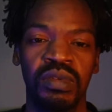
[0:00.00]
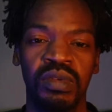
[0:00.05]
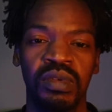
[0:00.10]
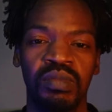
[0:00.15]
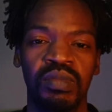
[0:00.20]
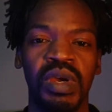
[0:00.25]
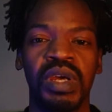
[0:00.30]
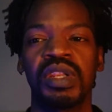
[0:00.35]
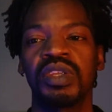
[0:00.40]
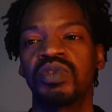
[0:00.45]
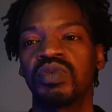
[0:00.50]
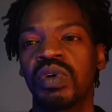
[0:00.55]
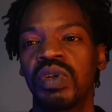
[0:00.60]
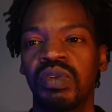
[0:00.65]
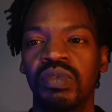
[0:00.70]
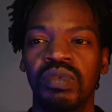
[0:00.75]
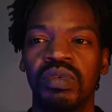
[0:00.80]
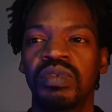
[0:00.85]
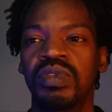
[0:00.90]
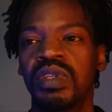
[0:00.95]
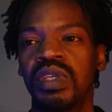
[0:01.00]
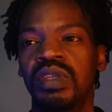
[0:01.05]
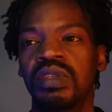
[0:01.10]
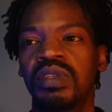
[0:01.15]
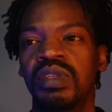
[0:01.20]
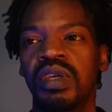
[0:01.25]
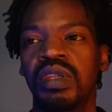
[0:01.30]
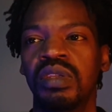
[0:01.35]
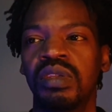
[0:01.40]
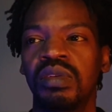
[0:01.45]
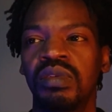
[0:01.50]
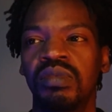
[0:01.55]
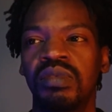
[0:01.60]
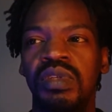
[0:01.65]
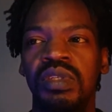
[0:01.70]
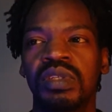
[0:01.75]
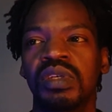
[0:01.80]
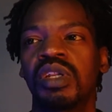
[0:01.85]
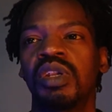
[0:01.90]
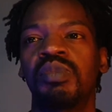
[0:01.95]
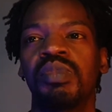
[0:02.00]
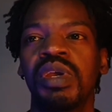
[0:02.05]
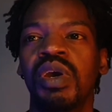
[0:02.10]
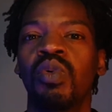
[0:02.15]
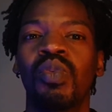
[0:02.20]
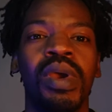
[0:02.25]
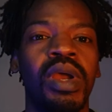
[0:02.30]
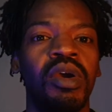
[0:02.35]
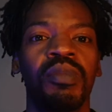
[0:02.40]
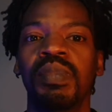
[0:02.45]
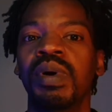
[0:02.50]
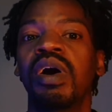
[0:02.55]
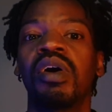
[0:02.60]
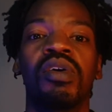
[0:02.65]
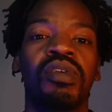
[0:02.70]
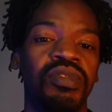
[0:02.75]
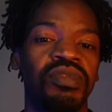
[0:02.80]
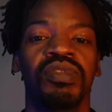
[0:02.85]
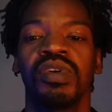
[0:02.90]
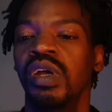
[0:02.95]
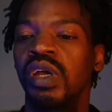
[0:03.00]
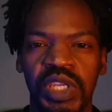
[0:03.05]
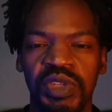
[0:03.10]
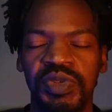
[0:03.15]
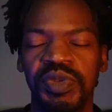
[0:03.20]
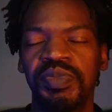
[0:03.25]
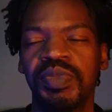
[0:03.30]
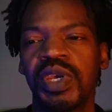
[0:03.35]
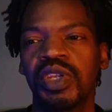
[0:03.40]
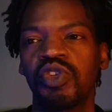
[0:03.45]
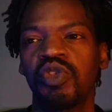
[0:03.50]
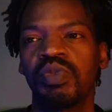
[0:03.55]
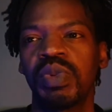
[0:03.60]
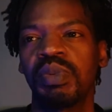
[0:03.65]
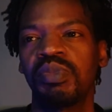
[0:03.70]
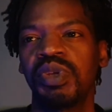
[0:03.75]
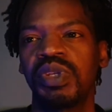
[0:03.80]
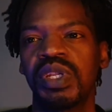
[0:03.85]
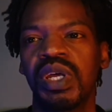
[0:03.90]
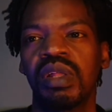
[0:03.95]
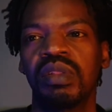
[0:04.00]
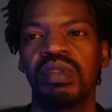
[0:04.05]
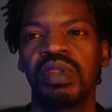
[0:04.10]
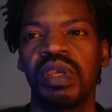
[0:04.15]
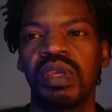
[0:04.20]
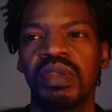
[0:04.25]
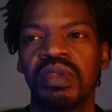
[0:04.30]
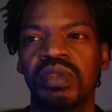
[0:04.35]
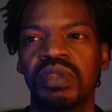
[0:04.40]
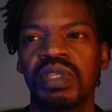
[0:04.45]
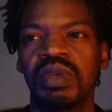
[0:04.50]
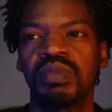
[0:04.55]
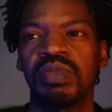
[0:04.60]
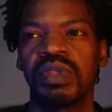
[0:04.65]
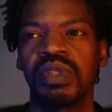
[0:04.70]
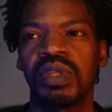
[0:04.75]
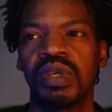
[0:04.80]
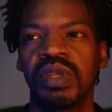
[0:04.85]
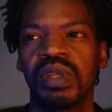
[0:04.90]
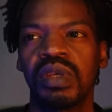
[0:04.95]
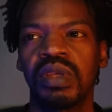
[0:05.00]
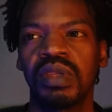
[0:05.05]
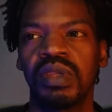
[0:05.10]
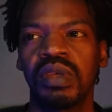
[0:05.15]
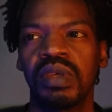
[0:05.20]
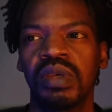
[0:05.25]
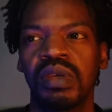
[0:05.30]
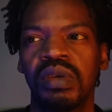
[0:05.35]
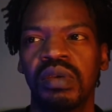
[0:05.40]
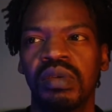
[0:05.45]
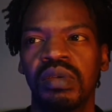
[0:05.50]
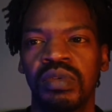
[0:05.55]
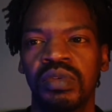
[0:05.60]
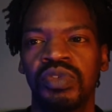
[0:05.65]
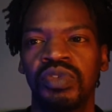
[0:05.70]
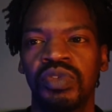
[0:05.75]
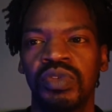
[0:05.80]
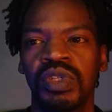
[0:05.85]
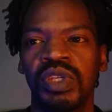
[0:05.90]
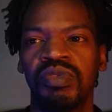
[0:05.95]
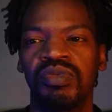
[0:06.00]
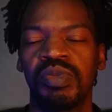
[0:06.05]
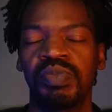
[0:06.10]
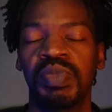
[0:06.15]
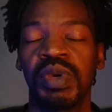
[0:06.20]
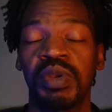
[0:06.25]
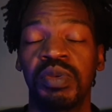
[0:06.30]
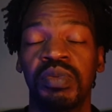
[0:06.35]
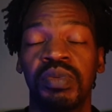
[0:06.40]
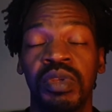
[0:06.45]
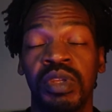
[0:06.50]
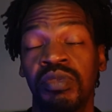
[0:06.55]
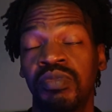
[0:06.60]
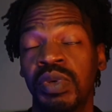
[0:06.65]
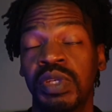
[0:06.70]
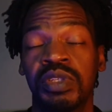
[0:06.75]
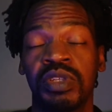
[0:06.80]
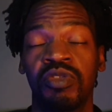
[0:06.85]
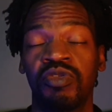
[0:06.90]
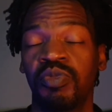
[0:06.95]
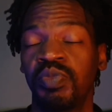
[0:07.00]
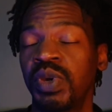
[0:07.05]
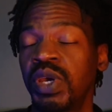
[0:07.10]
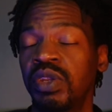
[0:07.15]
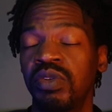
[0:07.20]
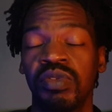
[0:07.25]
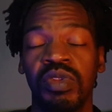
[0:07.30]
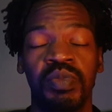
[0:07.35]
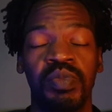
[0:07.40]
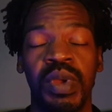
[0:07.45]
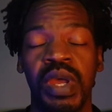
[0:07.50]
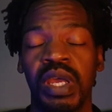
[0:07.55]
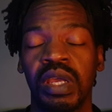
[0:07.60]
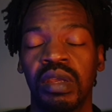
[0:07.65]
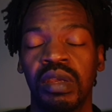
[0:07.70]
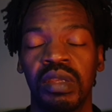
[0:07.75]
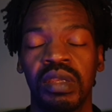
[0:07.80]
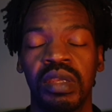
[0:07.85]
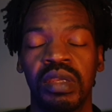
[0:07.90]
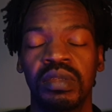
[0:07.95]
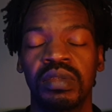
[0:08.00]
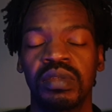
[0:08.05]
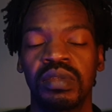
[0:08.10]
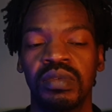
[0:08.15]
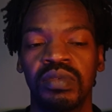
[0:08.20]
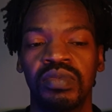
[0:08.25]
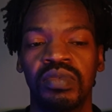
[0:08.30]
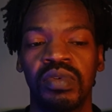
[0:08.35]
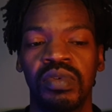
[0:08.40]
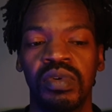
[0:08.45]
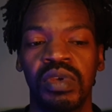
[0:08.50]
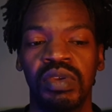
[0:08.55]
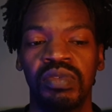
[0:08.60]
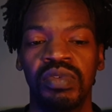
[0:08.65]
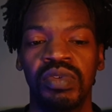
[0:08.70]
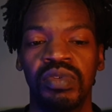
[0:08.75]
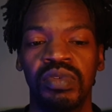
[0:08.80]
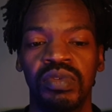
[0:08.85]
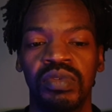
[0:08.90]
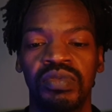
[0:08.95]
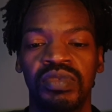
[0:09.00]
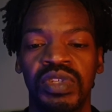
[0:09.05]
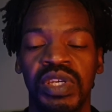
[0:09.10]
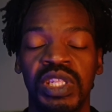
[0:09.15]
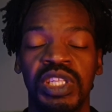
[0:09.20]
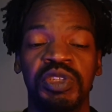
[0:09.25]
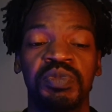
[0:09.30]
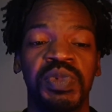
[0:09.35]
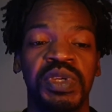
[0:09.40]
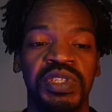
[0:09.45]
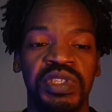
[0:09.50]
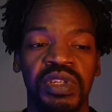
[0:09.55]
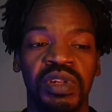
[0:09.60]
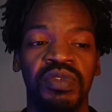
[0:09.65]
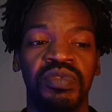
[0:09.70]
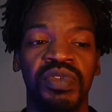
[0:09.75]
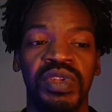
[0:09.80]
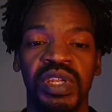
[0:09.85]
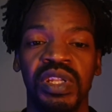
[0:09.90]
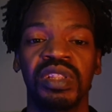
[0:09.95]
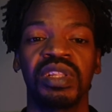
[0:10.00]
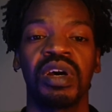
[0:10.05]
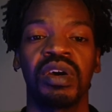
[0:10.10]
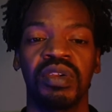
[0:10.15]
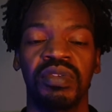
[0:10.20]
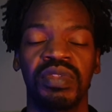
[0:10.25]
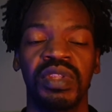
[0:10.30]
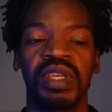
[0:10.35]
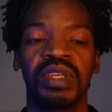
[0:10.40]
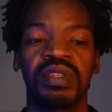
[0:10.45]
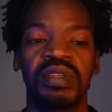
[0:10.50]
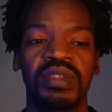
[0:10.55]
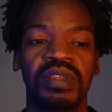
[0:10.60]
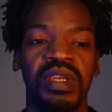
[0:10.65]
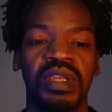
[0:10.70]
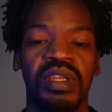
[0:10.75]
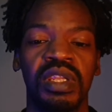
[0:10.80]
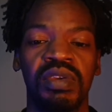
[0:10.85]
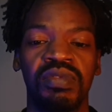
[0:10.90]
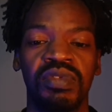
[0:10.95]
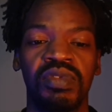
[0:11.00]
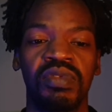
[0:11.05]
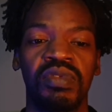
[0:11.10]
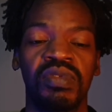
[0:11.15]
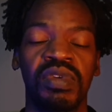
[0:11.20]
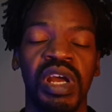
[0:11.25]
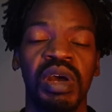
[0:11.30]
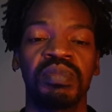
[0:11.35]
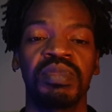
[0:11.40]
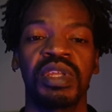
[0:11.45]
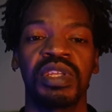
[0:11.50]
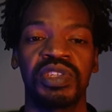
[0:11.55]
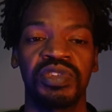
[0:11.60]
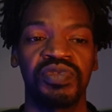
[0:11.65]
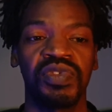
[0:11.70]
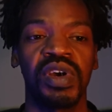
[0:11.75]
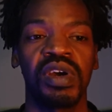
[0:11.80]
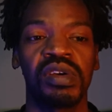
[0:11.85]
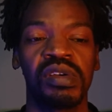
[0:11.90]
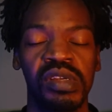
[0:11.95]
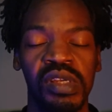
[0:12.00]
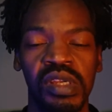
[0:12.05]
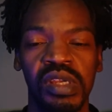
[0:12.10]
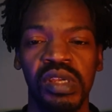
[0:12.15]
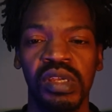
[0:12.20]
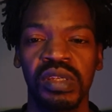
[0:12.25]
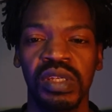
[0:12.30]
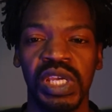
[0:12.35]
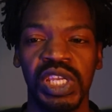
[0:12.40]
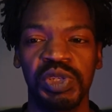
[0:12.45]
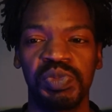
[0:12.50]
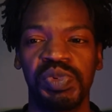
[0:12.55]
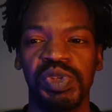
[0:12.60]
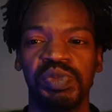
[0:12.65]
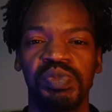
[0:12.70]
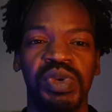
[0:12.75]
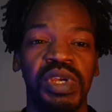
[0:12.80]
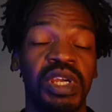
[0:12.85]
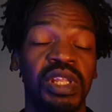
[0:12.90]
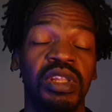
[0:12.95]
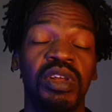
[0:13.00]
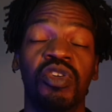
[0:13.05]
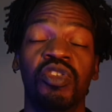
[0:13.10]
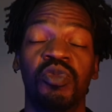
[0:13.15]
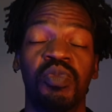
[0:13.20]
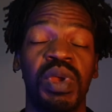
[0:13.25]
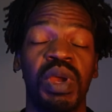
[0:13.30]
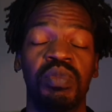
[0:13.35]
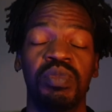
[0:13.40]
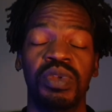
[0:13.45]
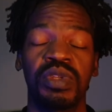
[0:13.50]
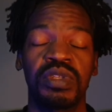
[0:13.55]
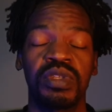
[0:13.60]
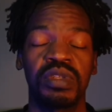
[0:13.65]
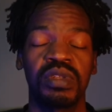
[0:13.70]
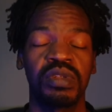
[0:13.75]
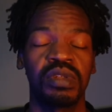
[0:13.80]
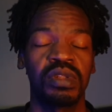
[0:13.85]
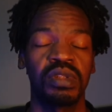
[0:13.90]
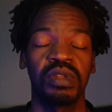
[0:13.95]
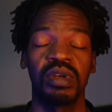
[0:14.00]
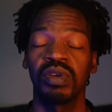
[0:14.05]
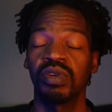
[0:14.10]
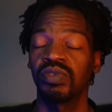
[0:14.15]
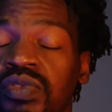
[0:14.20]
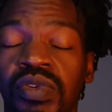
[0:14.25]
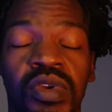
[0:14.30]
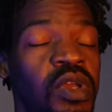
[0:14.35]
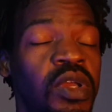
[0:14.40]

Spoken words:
But it's one of those things that, you just gotta be aware of. Taking back to memory down lane, it's something that I should give myself a pat on the back, I guess, for having to have challenged myself in a lot of things and having to come thus far. It does bring back a lot of memories, a lot of